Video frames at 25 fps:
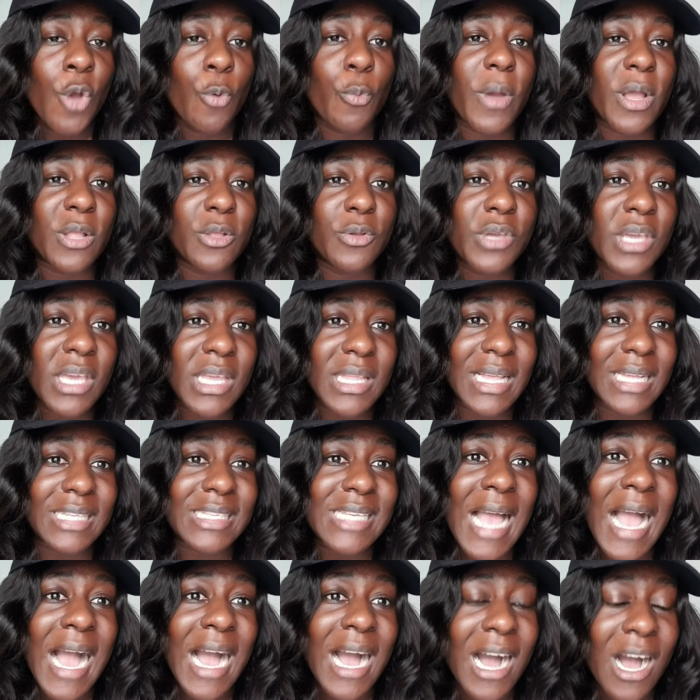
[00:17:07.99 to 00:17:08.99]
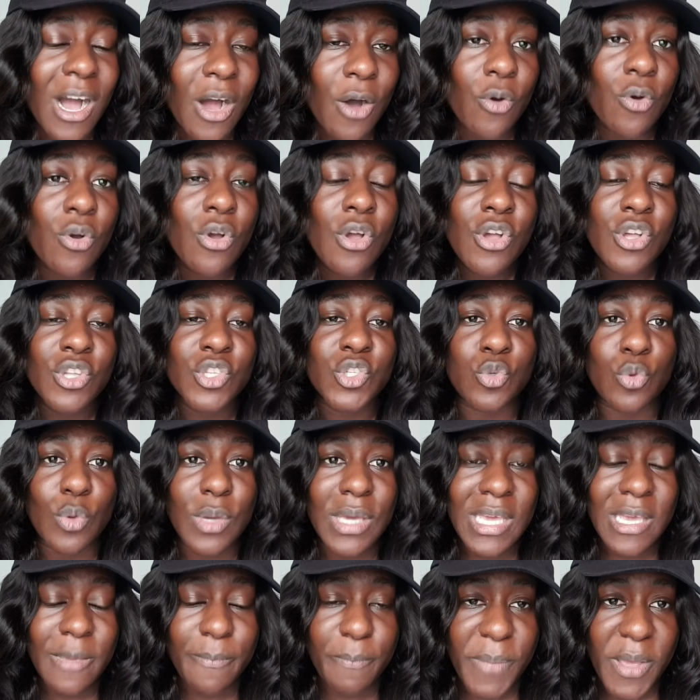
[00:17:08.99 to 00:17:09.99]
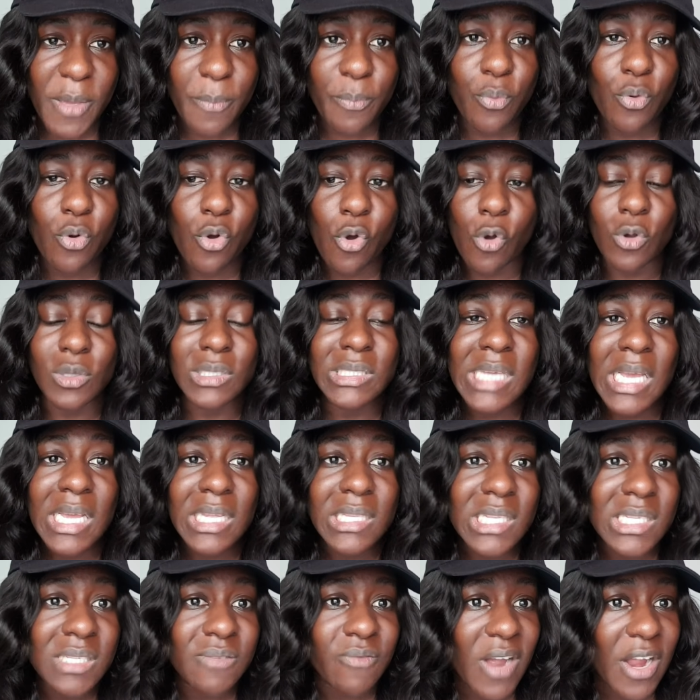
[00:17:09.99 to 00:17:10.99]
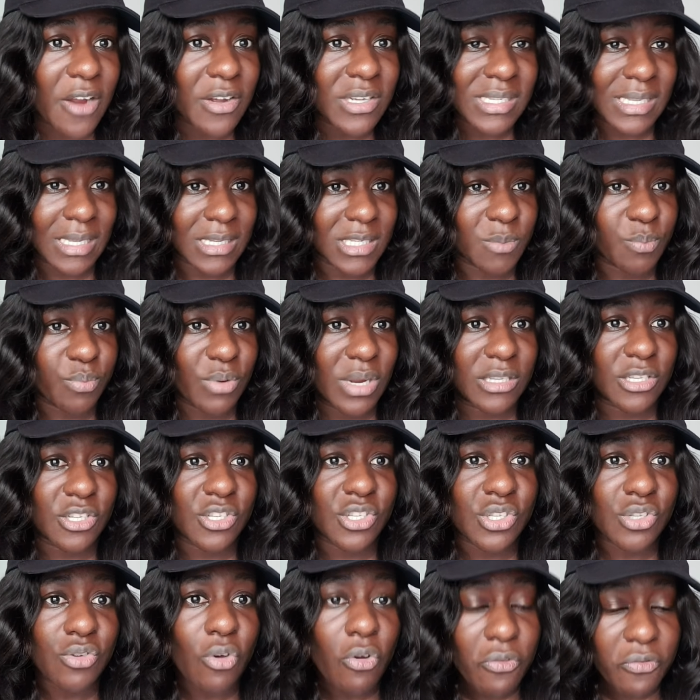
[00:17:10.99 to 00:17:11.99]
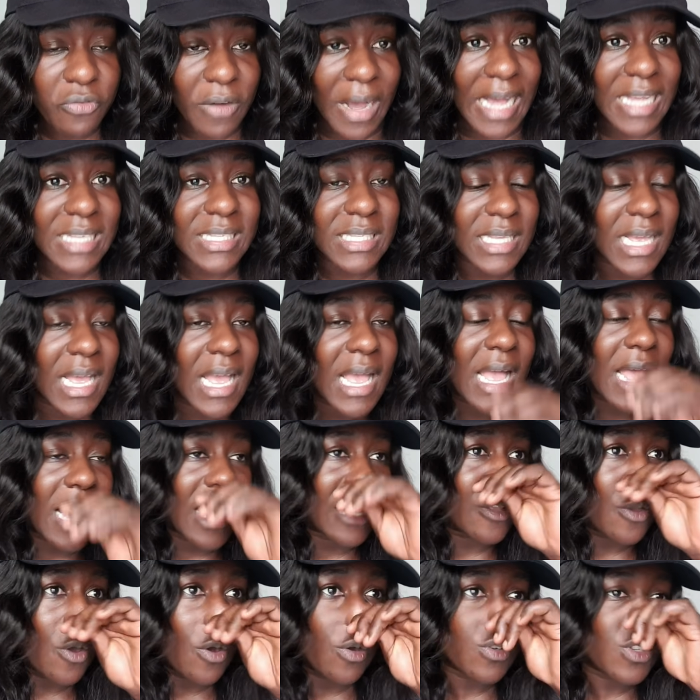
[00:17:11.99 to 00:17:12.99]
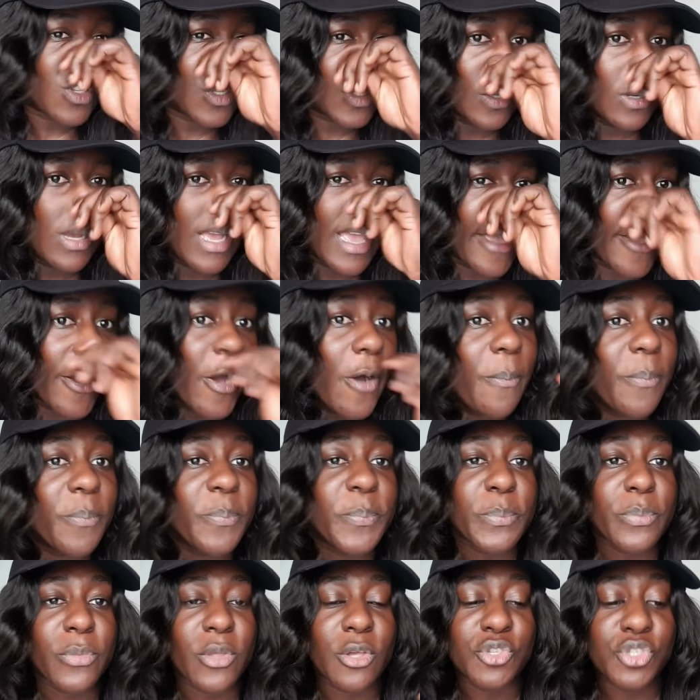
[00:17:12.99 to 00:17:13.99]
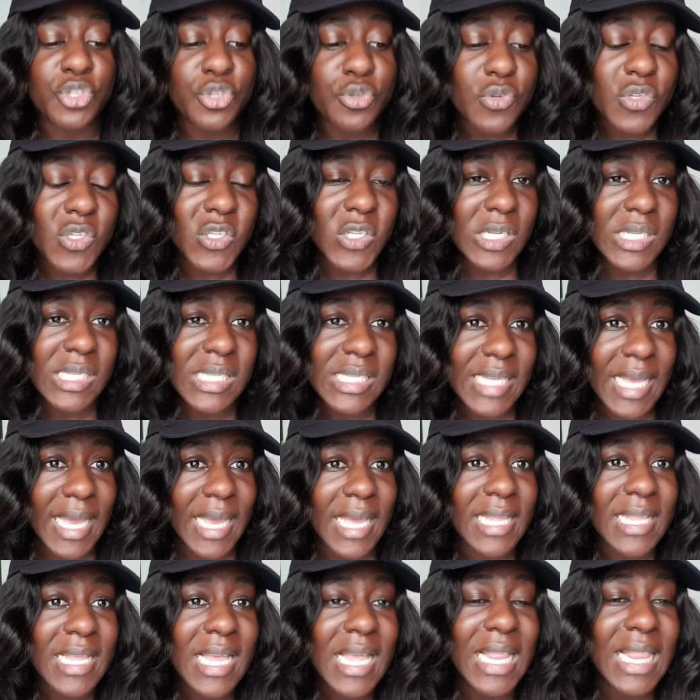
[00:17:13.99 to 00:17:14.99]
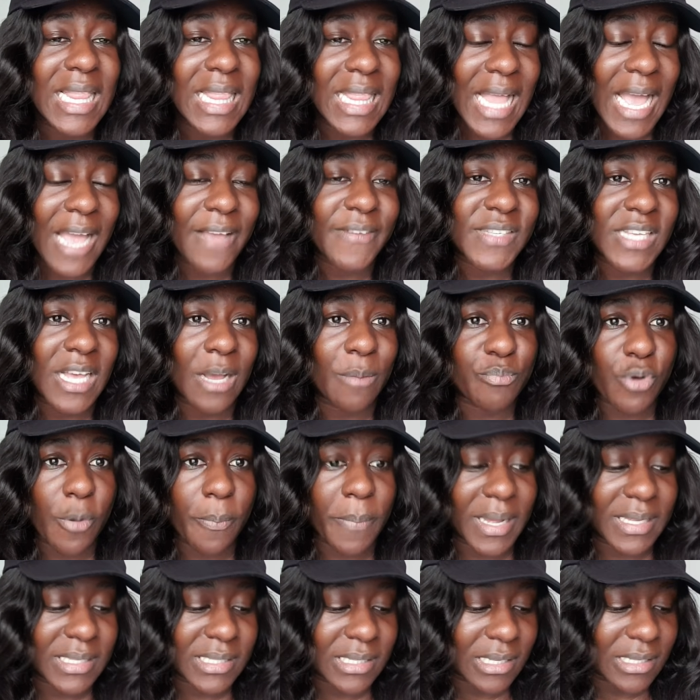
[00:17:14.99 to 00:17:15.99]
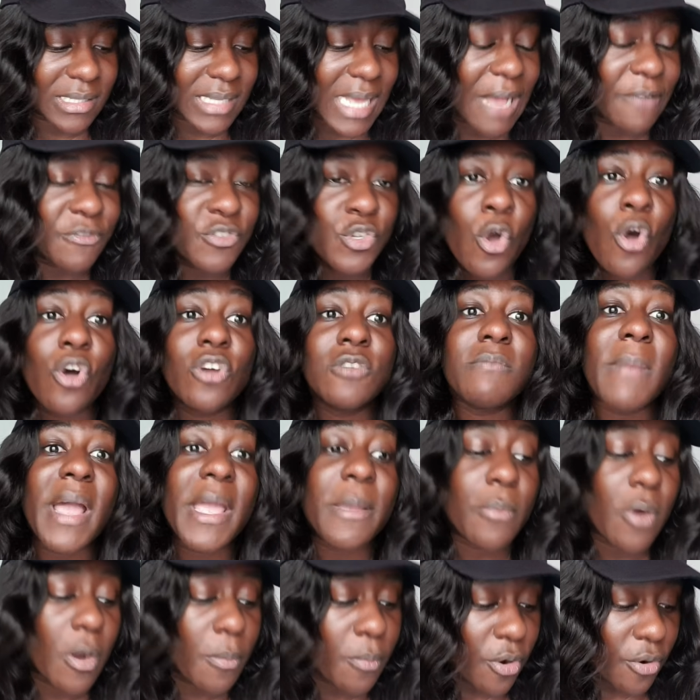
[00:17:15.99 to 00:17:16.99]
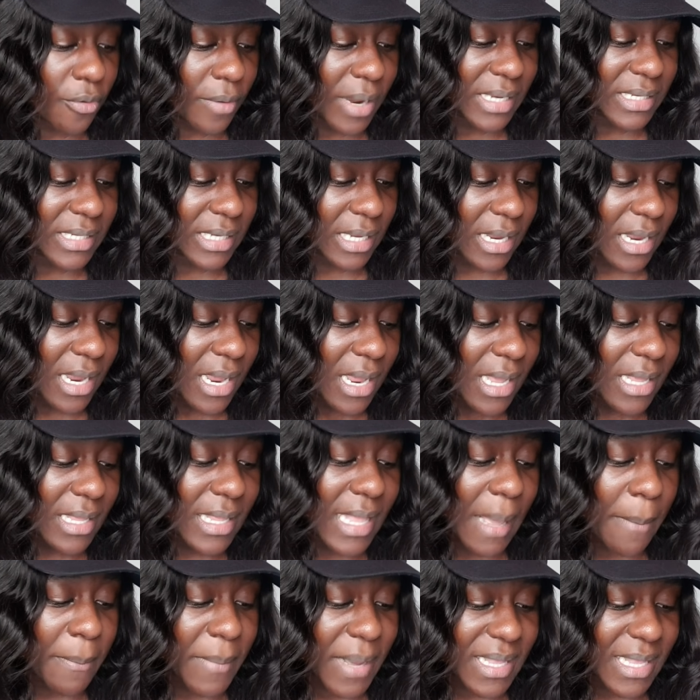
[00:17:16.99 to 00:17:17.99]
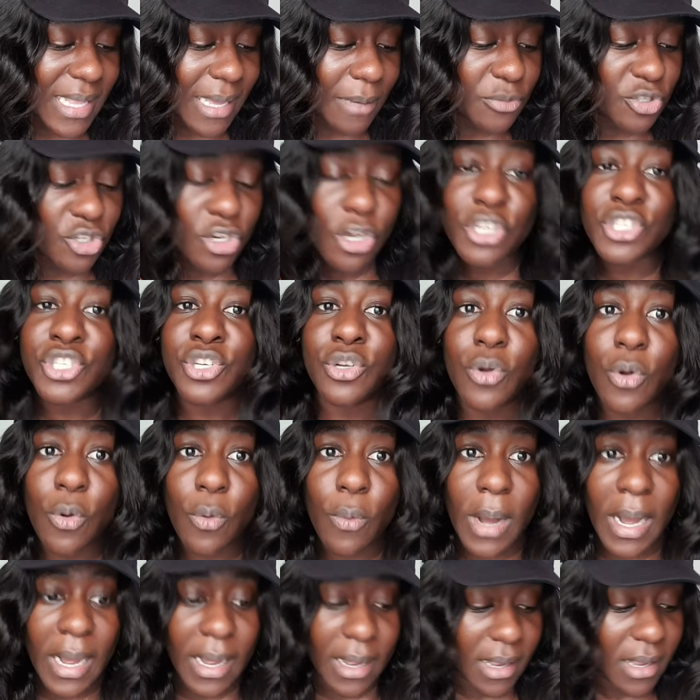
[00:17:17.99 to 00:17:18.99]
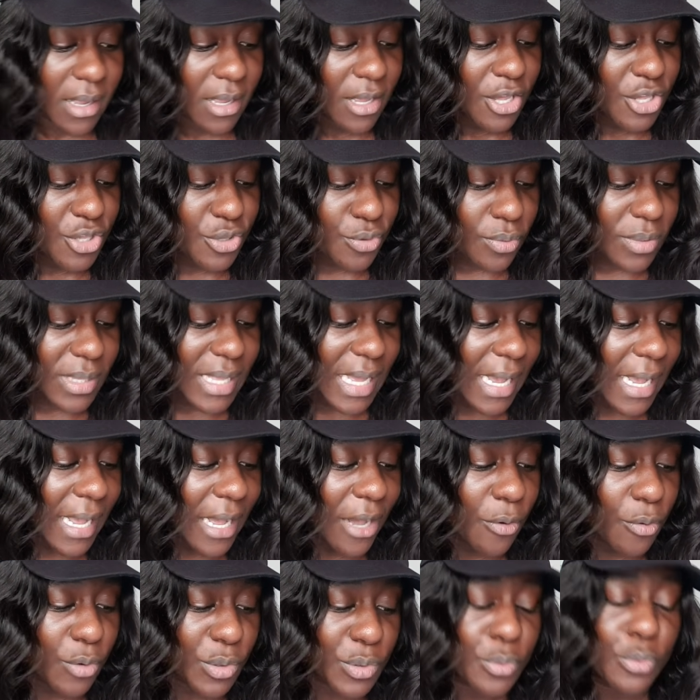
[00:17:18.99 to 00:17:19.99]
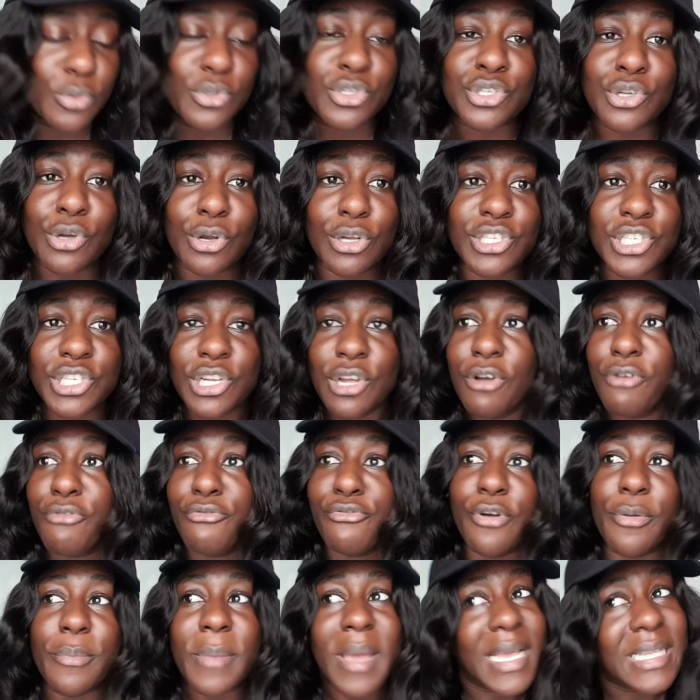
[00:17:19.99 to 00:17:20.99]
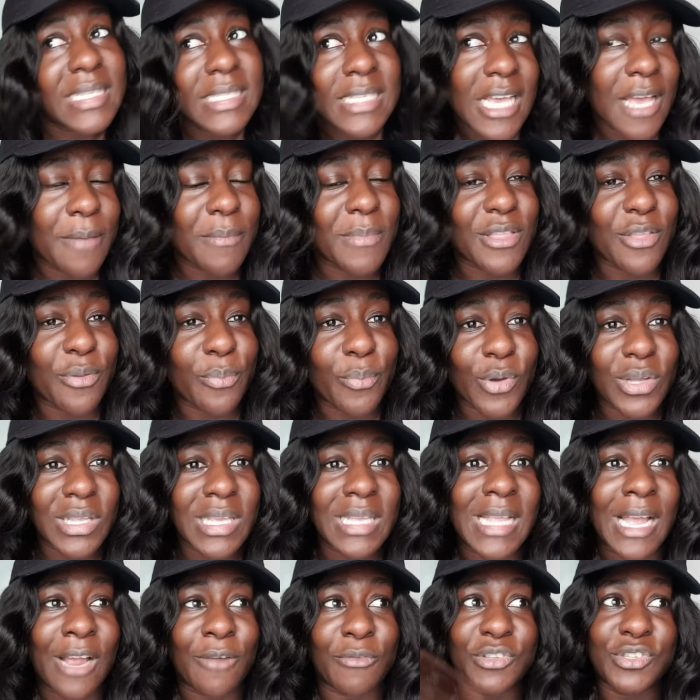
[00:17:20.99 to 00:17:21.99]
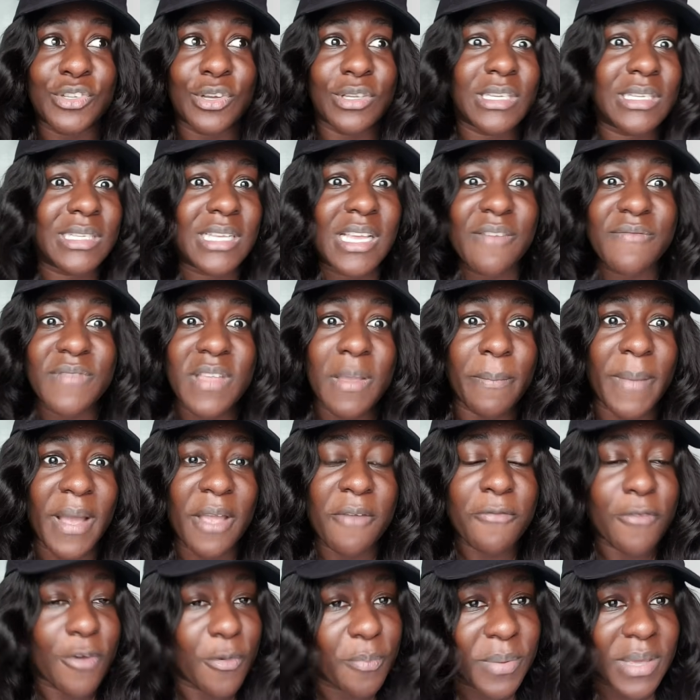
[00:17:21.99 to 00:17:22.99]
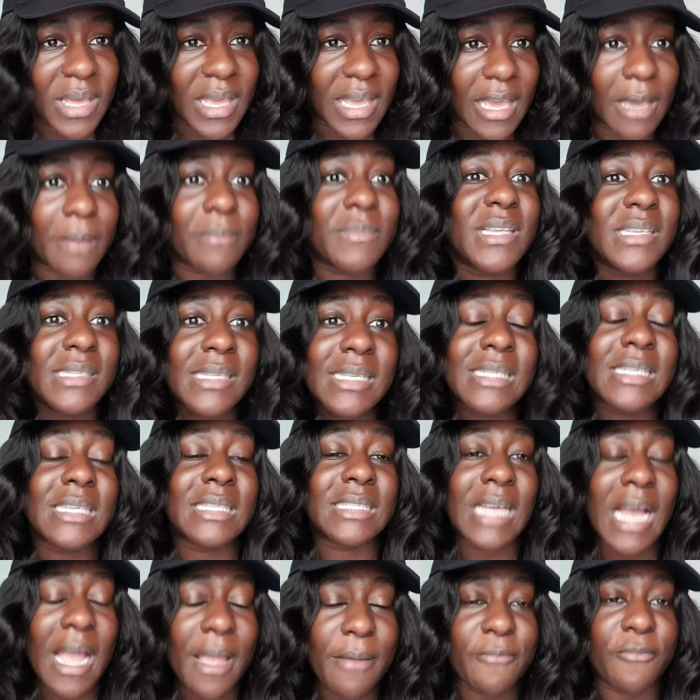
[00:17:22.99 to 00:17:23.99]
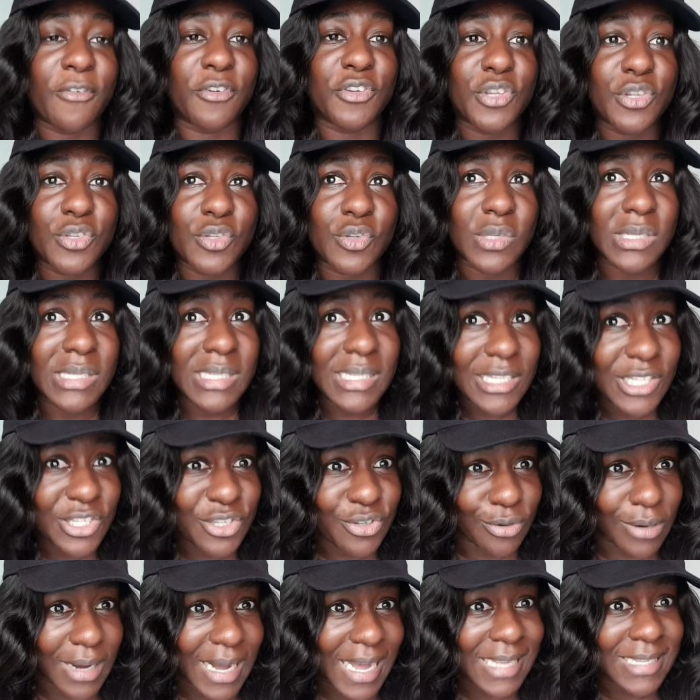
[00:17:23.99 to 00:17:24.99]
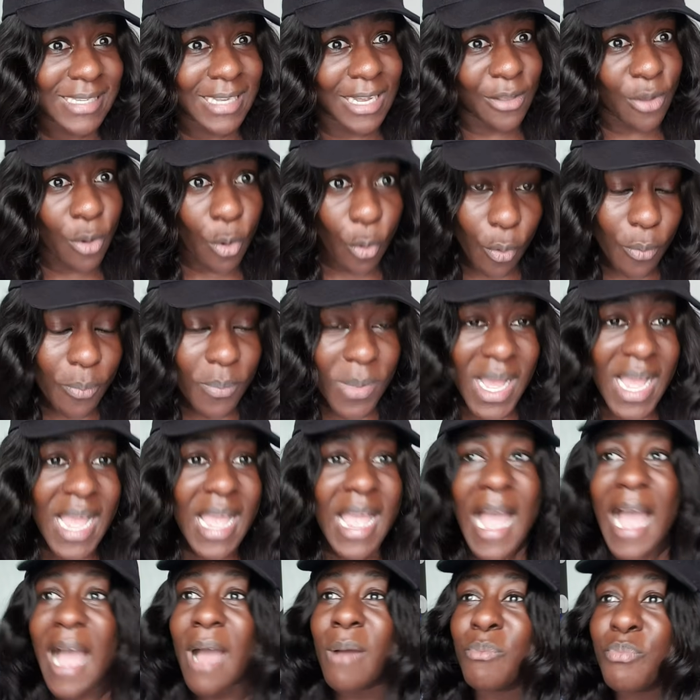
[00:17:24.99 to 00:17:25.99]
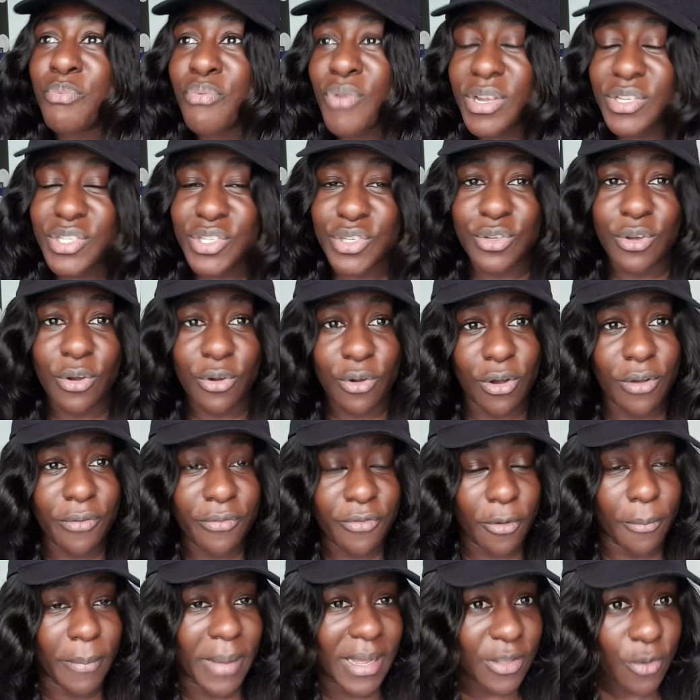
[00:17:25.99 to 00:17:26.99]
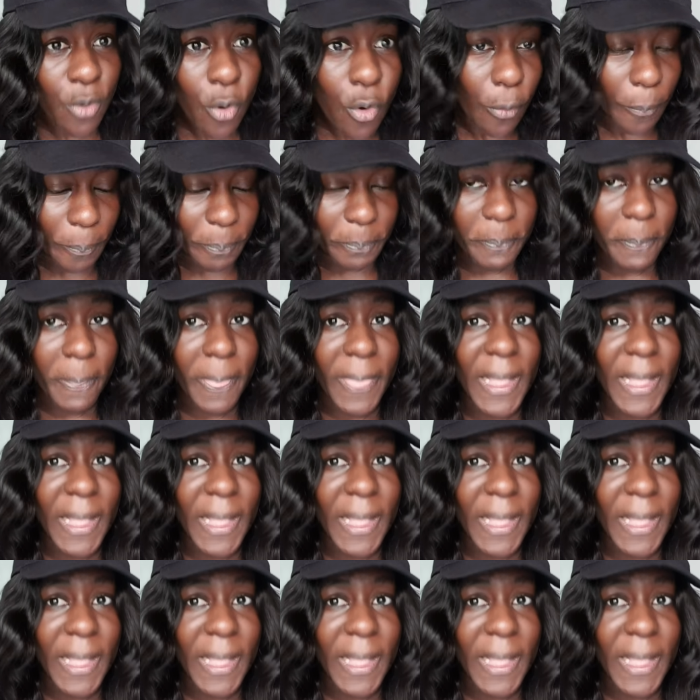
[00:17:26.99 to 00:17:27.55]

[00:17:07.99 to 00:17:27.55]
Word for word: We're looking at how to keep people contained. This virus that's spreading so fast, and also help to sustain lives and properties. I've told my mom already that, Madam Churchgoer, you that can go to church from 8 AM in the morning and return in the evening by 4 PM, this is the time for you to sit your ass at home and pray to your God from at home.